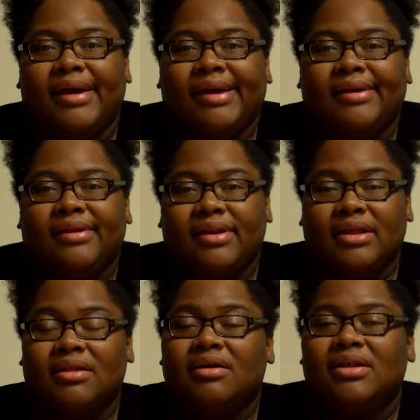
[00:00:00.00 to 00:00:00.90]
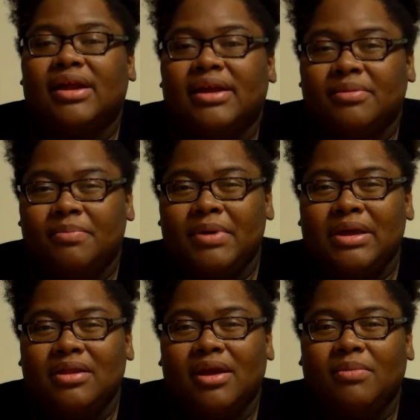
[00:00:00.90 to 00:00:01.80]
and they thought that I could
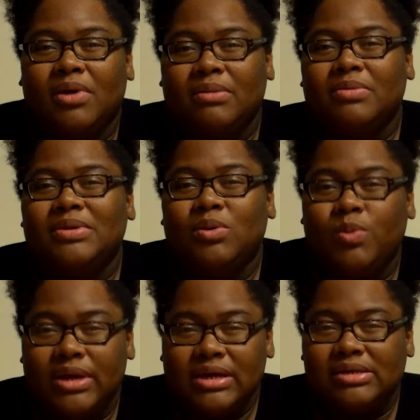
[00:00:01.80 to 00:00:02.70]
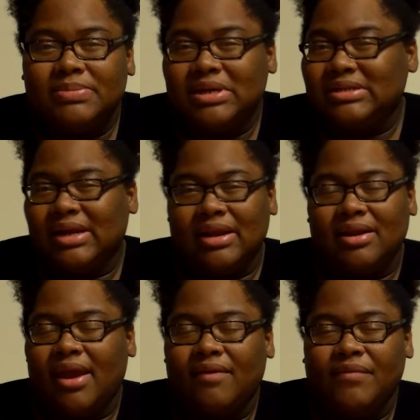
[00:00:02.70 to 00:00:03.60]
be there probably weeks because I
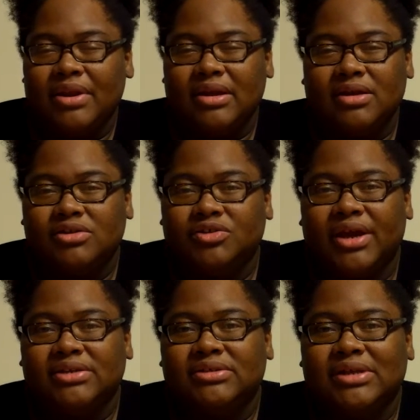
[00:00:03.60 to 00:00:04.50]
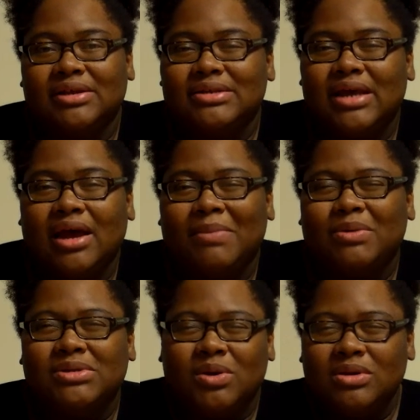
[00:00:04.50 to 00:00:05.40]
didn't have any contractions at the time.
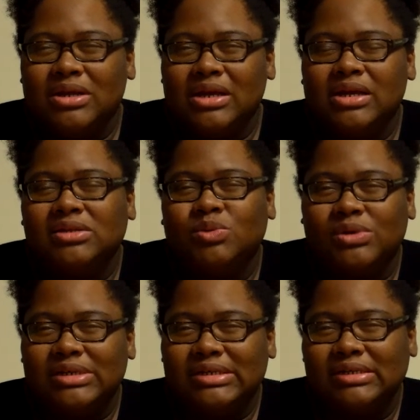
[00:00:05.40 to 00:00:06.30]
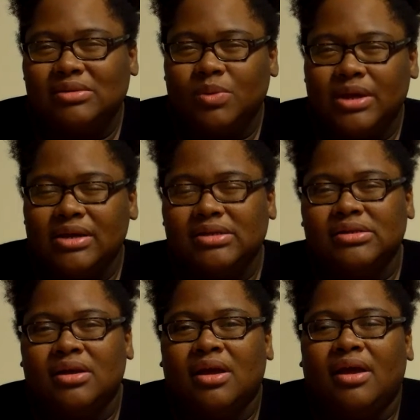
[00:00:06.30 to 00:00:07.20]
I was only 26
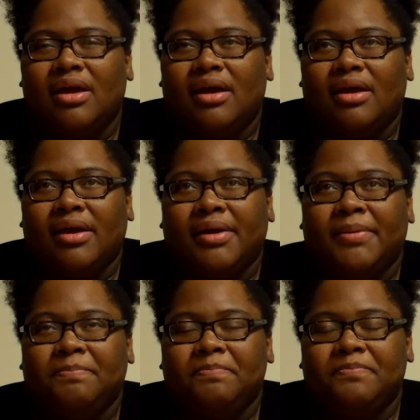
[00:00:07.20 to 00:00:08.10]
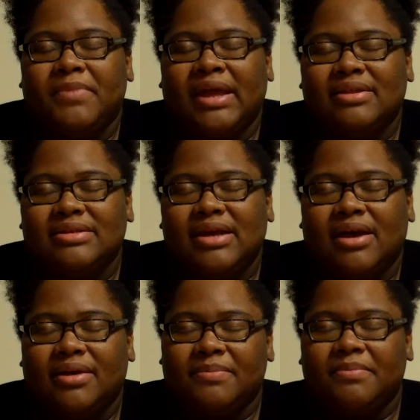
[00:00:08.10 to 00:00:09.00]
weeks at the
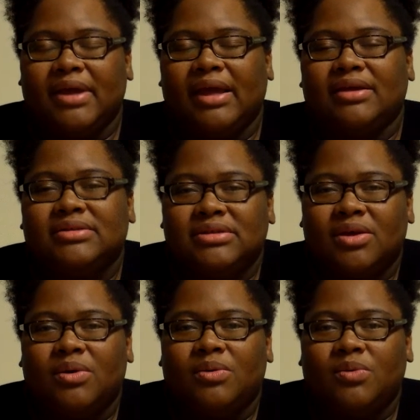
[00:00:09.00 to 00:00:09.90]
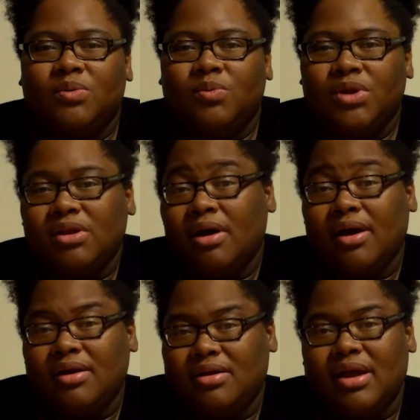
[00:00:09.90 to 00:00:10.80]
time, so we
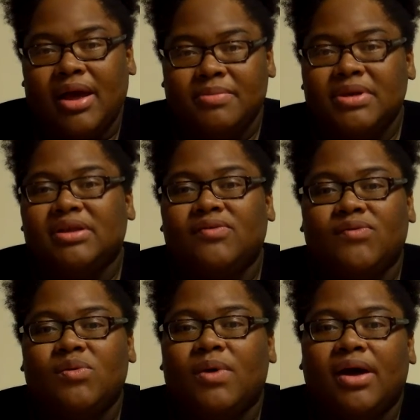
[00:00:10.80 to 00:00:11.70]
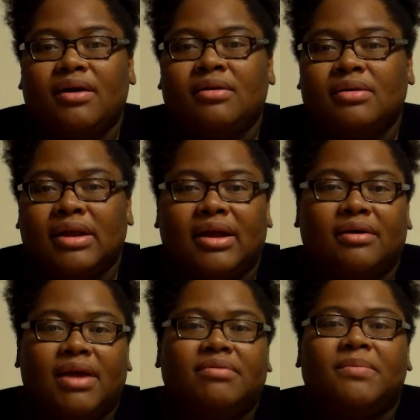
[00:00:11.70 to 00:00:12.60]
thought I'd be there for a while and
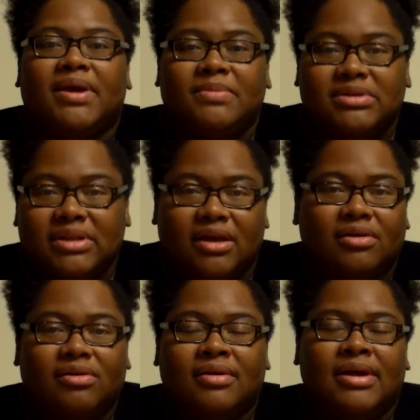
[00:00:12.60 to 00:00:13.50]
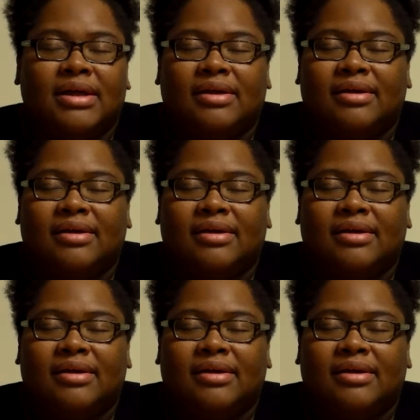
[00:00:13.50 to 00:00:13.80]
I'll have the babies later,